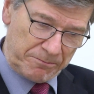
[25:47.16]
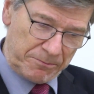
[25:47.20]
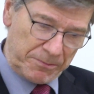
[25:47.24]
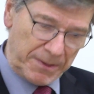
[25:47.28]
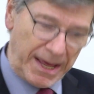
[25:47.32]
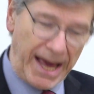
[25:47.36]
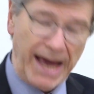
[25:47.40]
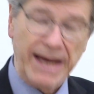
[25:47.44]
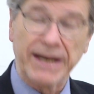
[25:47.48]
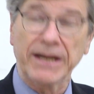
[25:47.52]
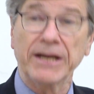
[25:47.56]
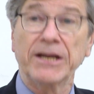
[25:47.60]

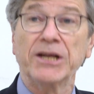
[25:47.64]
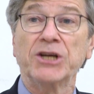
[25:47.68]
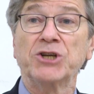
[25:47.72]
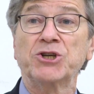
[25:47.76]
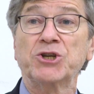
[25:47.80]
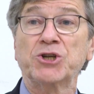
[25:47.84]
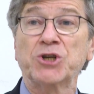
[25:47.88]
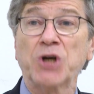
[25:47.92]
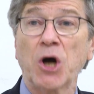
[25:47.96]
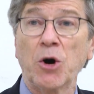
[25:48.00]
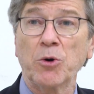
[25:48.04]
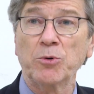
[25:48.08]
Kennedy
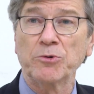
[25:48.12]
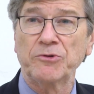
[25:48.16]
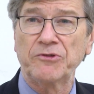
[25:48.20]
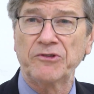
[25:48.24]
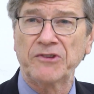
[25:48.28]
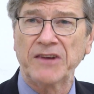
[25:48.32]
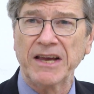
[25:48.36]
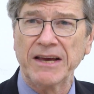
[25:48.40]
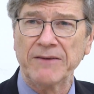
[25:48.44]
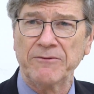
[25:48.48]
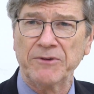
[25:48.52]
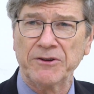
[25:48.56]
showed
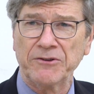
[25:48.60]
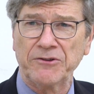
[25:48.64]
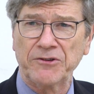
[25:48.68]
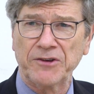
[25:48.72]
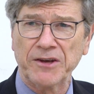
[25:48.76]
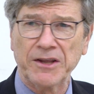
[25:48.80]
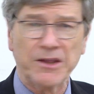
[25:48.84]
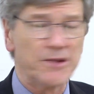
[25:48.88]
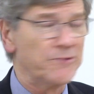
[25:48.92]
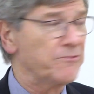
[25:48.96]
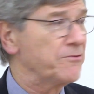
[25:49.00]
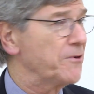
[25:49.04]

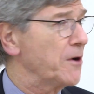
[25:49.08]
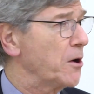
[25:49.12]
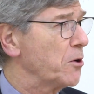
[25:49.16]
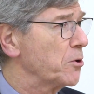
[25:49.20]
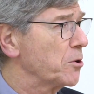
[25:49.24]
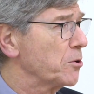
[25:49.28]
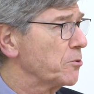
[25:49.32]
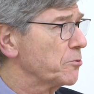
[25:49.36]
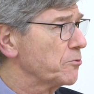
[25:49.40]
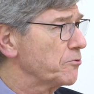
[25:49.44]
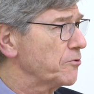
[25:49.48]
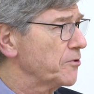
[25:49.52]
Stevenson the
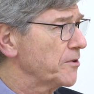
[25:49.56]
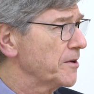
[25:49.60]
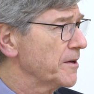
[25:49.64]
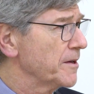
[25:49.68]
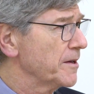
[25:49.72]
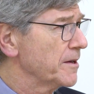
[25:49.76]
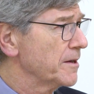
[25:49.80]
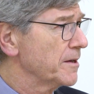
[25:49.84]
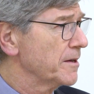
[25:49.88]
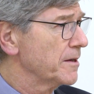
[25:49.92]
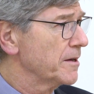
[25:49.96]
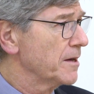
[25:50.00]
photos
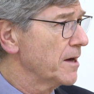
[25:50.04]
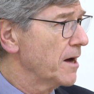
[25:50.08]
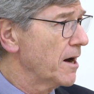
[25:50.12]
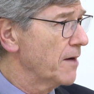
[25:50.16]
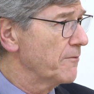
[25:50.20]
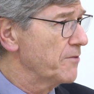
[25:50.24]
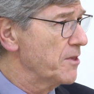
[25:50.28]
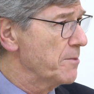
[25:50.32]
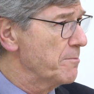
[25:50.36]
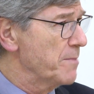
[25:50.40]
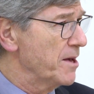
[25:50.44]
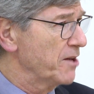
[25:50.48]

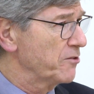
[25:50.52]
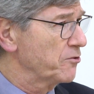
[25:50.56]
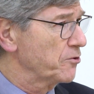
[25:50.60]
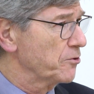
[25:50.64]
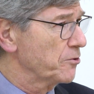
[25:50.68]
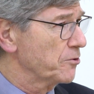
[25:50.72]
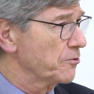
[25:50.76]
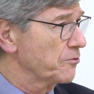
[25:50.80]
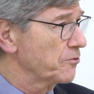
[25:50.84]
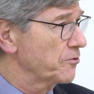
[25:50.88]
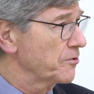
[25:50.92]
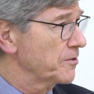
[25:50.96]
of the
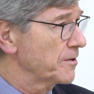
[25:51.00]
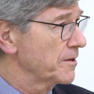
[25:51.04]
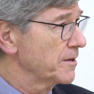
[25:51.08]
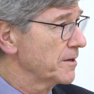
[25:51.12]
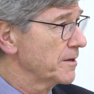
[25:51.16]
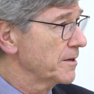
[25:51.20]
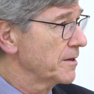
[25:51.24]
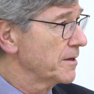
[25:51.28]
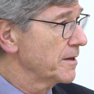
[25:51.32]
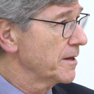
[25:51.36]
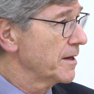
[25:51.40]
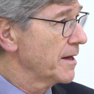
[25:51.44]
missiles
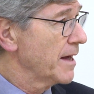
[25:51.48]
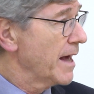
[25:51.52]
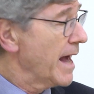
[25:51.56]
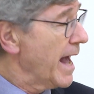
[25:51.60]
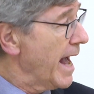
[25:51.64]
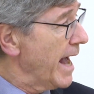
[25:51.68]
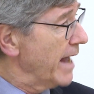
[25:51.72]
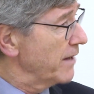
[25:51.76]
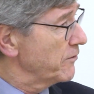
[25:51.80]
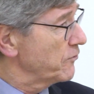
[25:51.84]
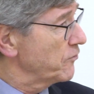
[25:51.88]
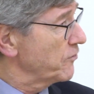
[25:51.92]

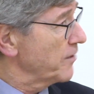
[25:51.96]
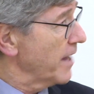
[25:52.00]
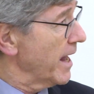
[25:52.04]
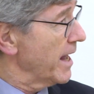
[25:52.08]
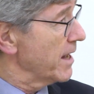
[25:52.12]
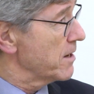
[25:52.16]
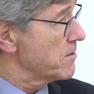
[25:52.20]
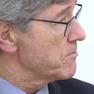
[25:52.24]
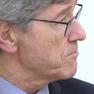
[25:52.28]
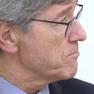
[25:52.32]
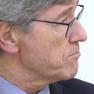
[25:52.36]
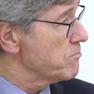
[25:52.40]
and
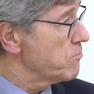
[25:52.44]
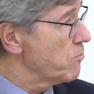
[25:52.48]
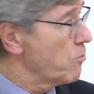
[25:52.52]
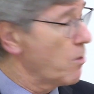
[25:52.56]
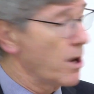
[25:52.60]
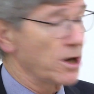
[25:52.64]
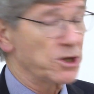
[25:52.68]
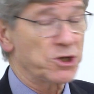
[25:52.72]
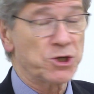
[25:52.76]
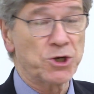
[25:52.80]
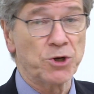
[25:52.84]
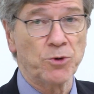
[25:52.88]
said,
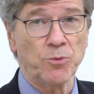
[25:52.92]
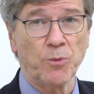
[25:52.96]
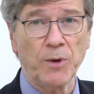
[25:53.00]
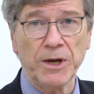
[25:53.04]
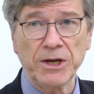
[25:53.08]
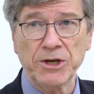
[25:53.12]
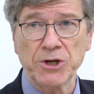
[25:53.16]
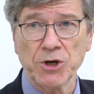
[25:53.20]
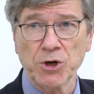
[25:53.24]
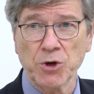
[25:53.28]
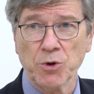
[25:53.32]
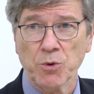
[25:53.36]
what should we
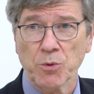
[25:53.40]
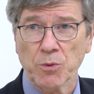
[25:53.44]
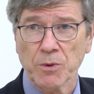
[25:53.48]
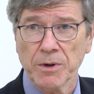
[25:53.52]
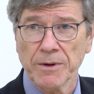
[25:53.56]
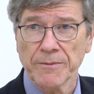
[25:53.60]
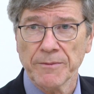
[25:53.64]
do?